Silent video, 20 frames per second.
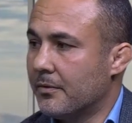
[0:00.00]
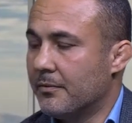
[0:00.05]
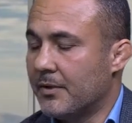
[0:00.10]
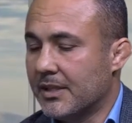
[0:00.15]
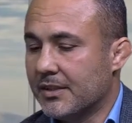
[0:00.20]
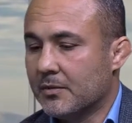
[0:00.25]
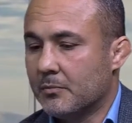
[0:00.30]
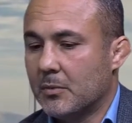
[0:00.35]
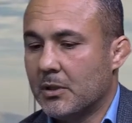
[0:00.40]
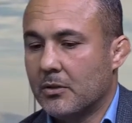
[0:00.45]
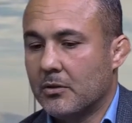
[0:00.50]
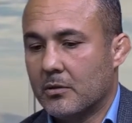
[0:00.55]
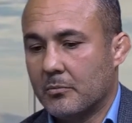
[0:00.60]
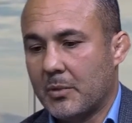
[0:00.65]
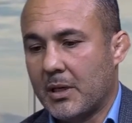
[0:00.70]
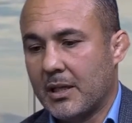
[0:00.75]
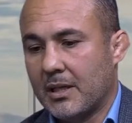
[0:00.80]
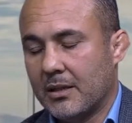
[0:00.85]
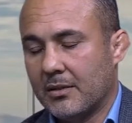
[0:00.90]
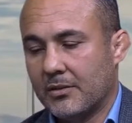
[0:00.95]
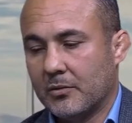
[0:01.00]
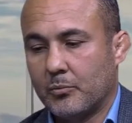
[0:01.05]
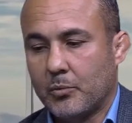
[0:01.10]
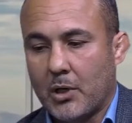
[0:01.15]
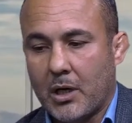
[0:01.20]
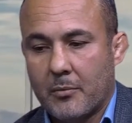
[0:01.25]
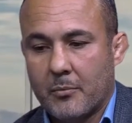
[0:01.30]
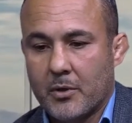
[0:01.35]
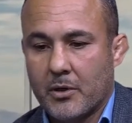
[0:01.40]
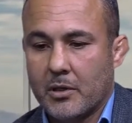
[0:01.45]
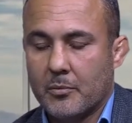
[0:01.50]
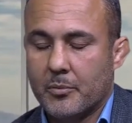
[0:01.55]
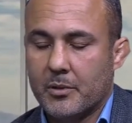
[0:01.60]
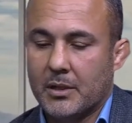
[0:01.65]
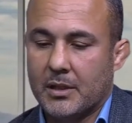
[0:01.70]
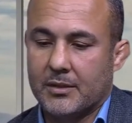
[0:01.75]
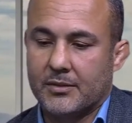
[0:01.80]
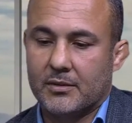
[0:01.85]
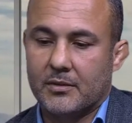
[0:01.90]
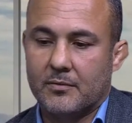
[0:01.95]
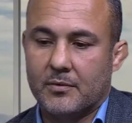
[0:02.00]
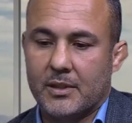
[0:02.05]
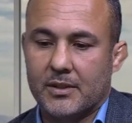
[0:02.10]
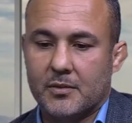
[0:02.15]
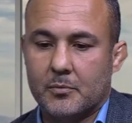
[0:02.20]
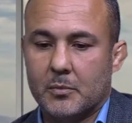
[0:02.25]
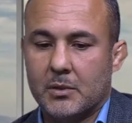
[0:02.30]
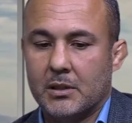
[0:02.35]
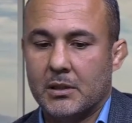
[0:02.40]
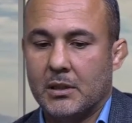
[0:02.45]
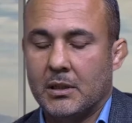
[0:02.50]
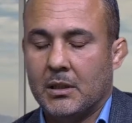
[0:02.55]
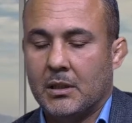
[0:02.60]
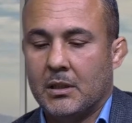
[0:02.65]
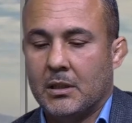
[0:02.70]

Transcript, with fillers: investment. You can buy that as a primary, but not as an investment.